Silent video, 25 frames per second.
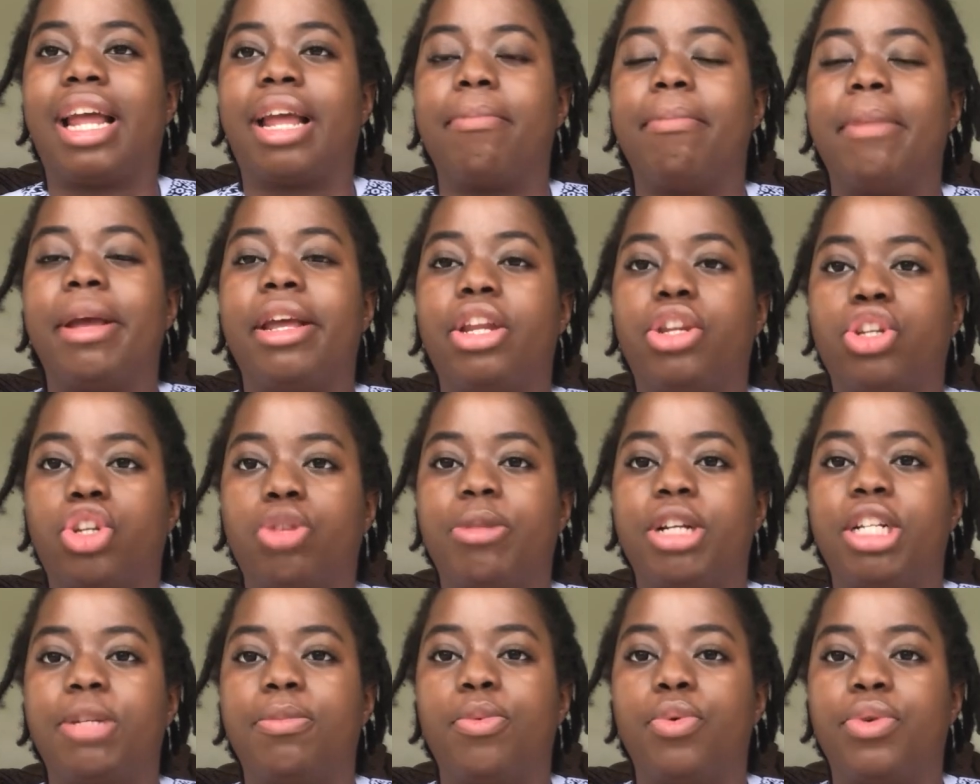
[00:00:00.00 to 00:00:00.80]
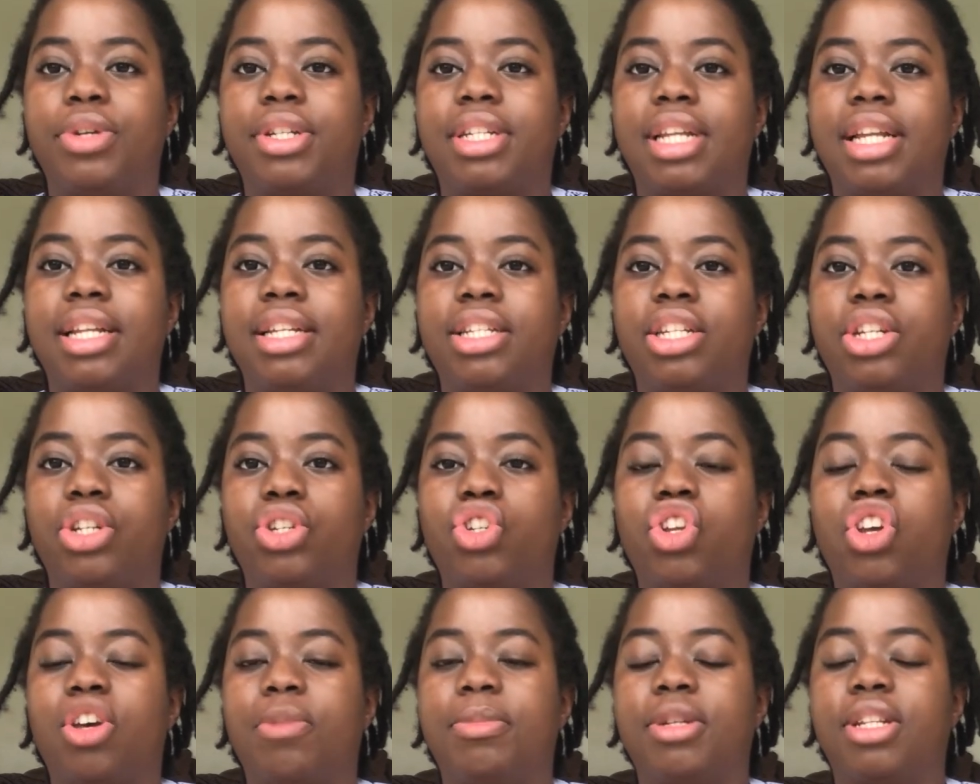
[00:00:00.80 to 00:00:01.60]
made so much more sense in
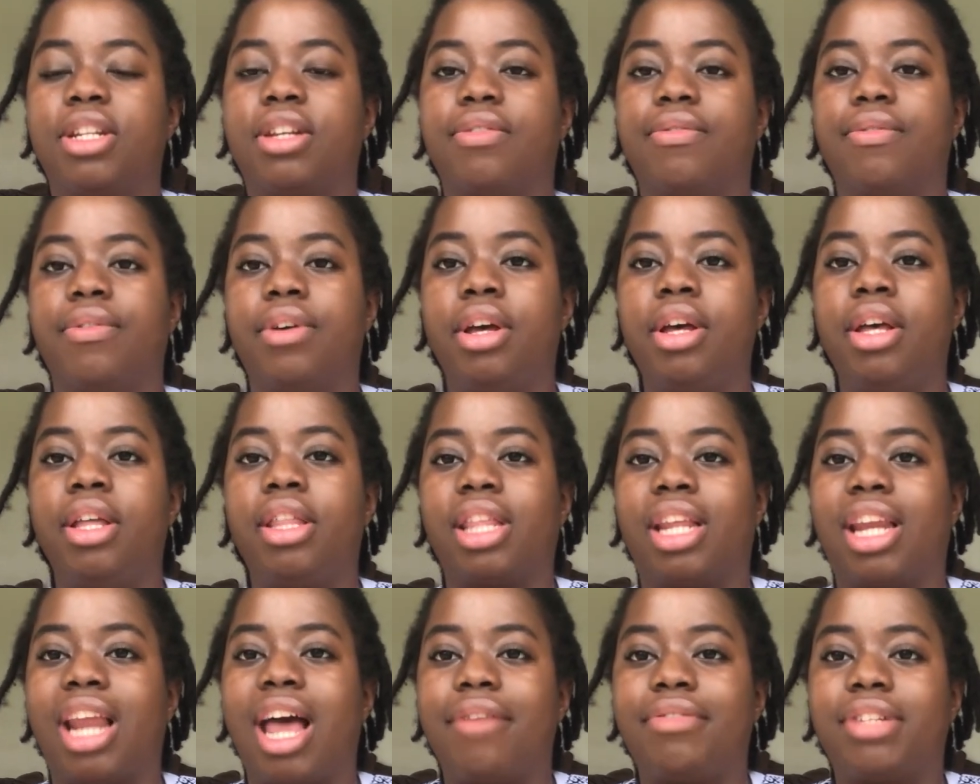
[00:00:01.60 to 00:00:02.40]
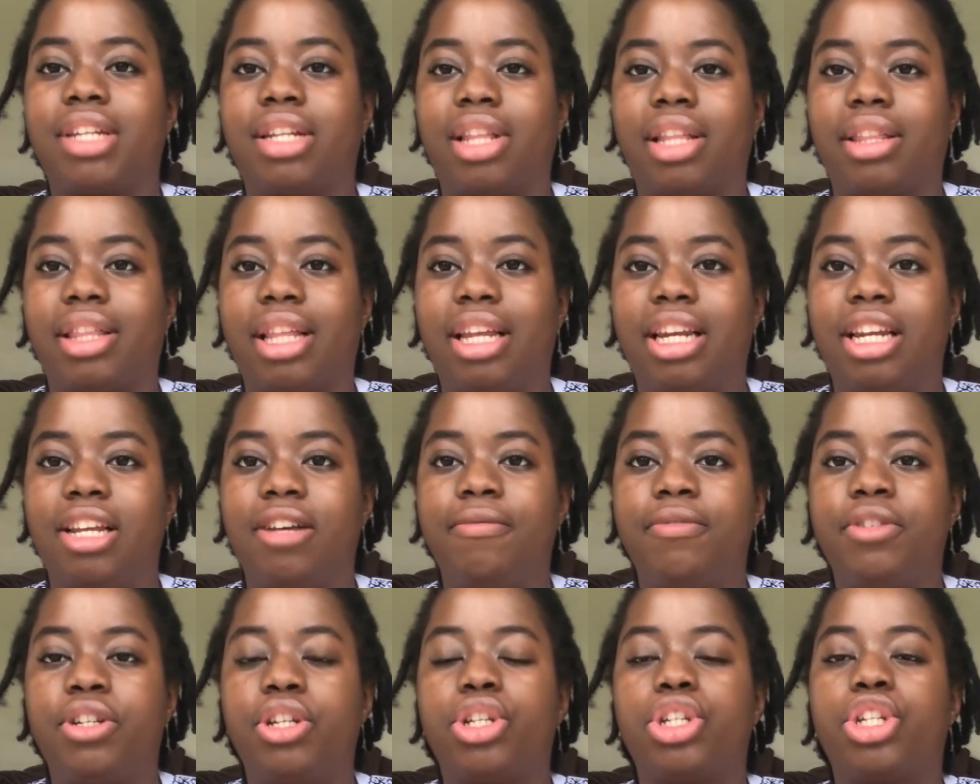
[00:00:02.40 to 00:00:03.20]
terms of the lifestyle that they lived.